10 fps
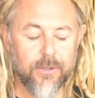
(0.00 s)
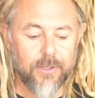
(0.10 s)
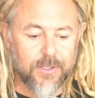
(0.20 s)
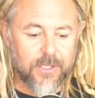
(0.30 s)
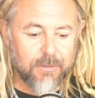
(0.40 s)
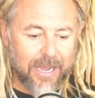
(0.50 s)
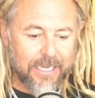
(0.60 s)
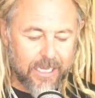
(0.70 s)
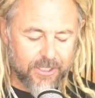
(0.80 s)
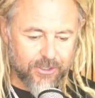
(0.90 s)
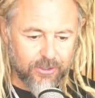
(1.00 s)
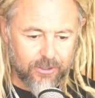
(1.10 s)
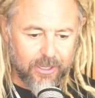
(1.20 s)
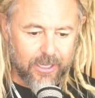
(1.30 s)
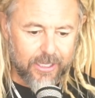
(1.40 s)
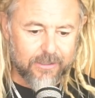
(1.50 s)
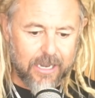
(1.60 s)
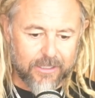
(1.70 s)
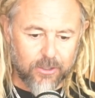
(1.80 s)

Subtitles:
You see, my nature is not to